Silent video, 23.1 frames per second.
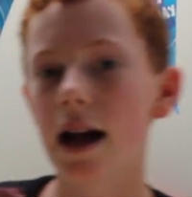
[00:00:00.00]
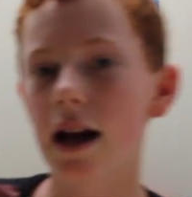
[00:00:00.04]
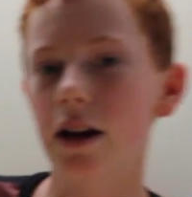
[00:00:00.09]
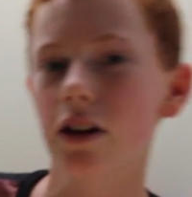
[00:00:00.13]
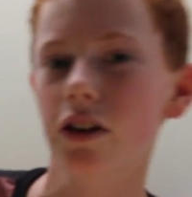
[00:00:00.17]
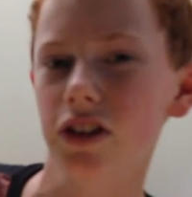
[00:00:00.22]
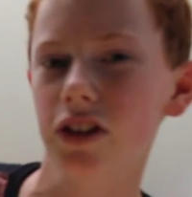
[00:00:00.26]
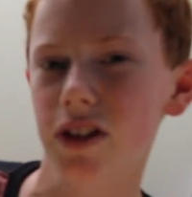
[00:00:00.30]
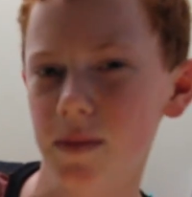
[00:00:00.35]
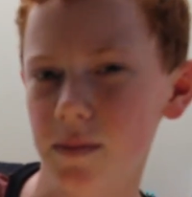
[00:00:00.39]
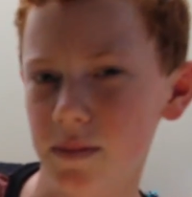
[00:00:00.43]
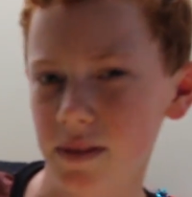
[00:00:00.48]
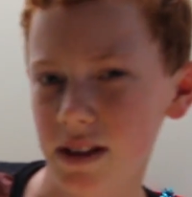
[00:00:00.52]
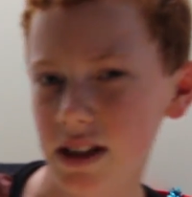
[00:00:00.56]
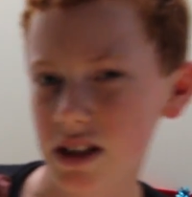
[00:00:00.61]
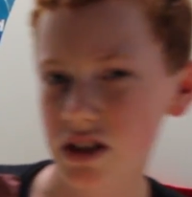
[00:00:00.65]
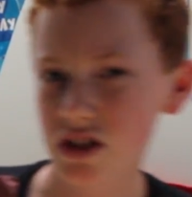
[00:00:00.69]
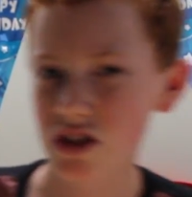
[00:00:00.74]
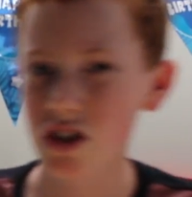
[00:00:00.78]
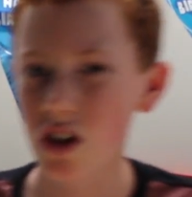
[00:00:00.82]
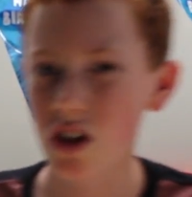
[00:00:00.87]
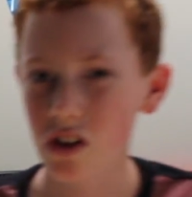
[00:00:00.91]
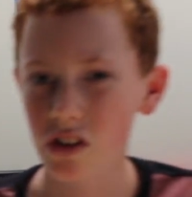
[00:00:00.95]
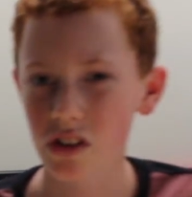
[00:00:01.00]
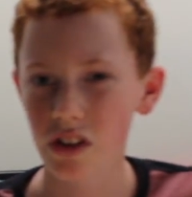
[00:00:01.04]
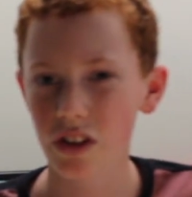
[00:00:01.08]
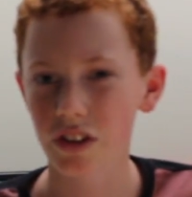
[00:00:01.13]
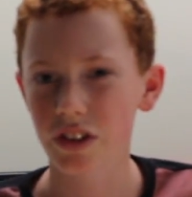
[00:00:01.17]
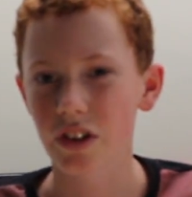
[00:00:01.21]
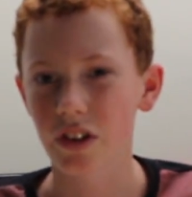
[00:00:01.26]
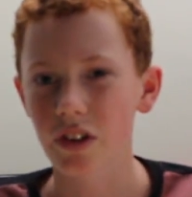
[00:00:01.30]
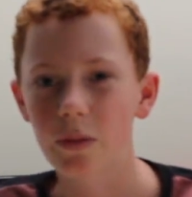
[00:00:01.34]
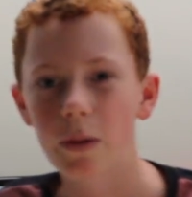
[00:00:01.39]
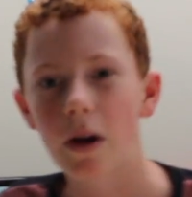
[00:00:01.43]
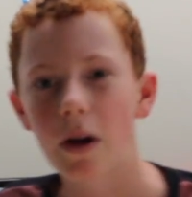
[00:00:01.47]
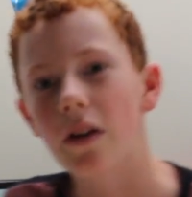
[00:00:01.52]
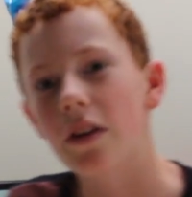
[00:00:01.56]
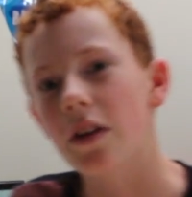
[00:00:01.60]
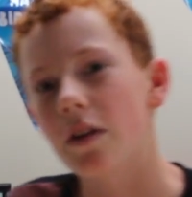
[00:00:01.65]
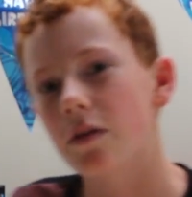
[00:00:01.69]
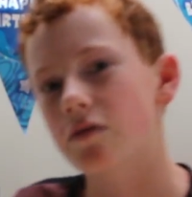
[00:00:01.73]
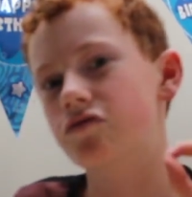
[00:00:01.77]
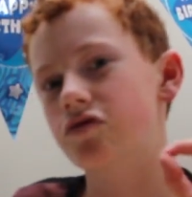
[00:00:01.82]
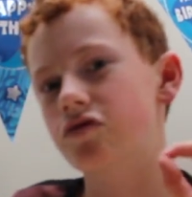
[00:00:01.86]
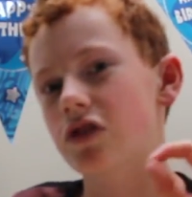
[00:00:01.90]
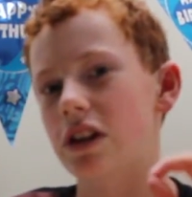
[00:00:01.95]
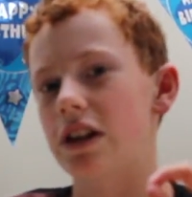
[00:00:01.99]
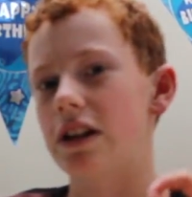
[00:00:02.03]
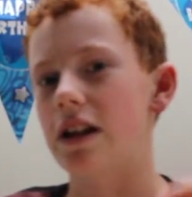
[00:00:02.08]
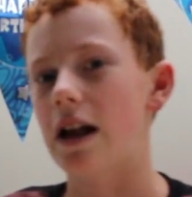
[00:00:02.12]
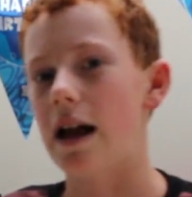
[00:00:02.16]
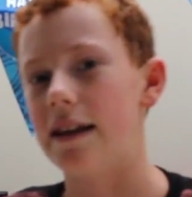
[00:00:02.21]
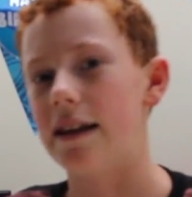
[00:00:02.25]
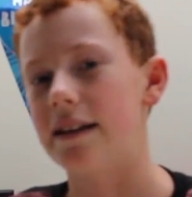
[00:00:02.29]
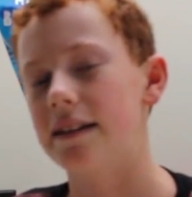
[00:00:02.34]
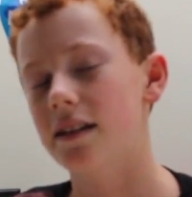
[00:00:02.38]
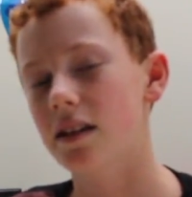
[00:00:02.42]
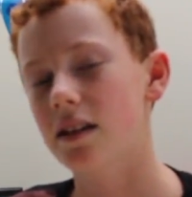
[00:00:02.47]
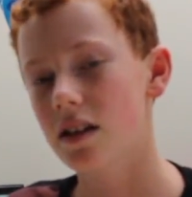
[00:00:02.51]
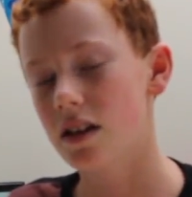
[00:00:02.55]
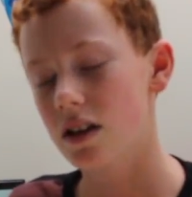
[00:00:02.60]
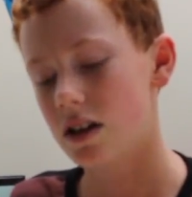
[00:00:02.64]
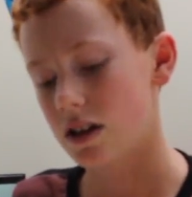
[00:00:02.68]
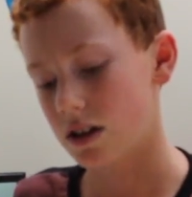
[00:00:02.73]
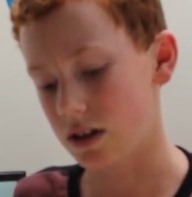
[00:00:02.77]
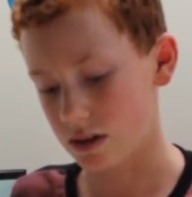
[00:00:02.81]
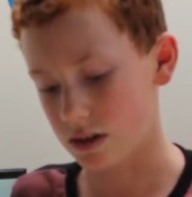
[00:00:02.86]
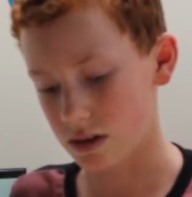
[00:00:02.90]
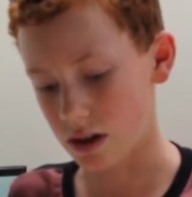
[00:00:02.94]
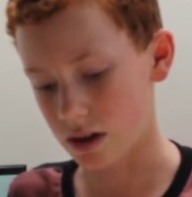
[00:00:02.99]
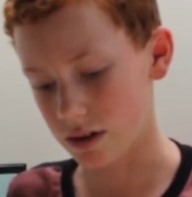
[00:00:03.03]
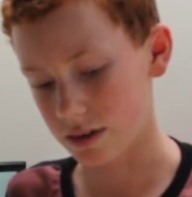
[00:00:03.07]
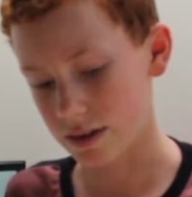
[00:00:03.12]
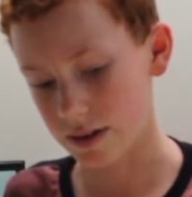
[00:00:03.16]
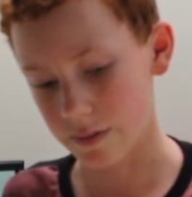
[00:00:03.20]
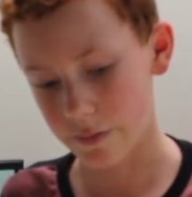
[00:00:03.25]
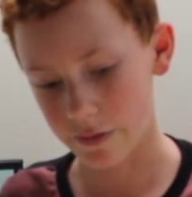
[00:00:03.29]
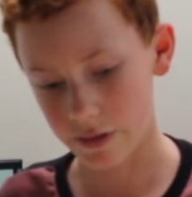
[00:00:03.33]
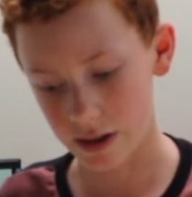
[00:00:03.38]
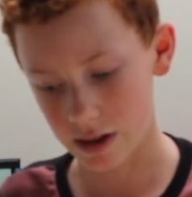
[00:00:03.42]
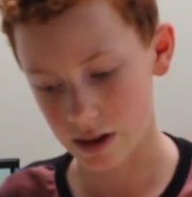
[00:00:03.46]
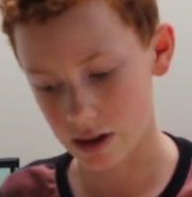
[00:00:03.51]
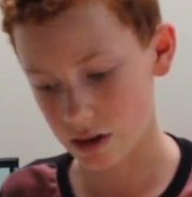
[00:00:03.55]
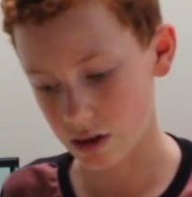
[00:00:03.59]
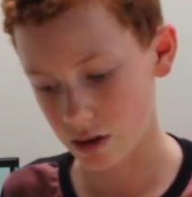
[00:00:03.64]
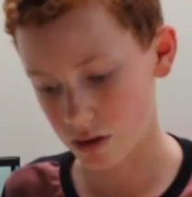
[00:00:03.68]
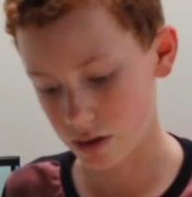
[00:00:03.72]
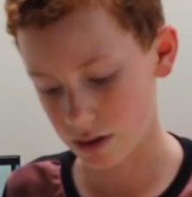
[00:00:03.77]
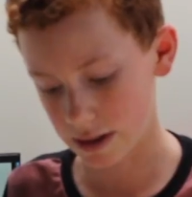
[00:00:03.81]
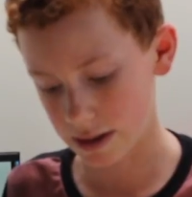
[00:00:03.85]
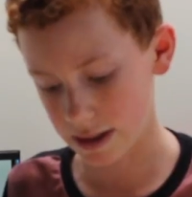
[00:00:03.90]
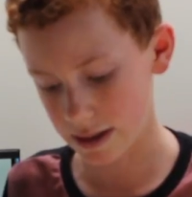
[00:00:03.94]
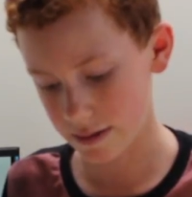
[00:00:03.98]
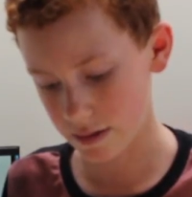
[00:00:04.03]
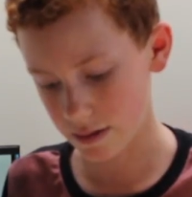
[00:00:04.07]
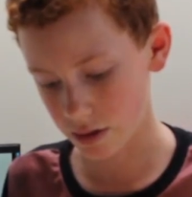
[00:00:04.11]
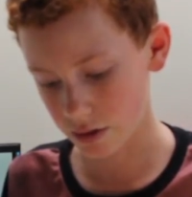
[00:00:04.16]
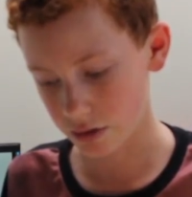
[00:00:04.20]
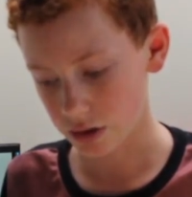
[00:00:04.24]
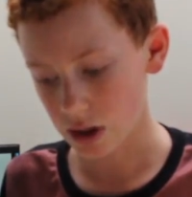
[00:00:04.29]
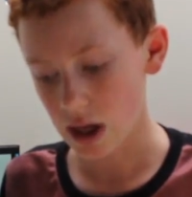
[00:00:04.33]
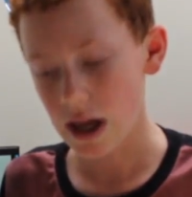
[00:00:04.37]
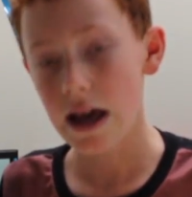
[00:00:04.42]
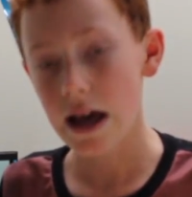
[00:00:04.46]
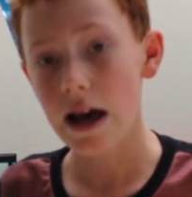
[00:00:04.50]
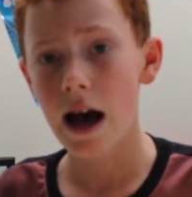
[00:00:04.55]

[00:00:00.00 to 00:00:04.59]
I got some Lindt chocolates as well. They're really nice, and I'd definitely go and get those.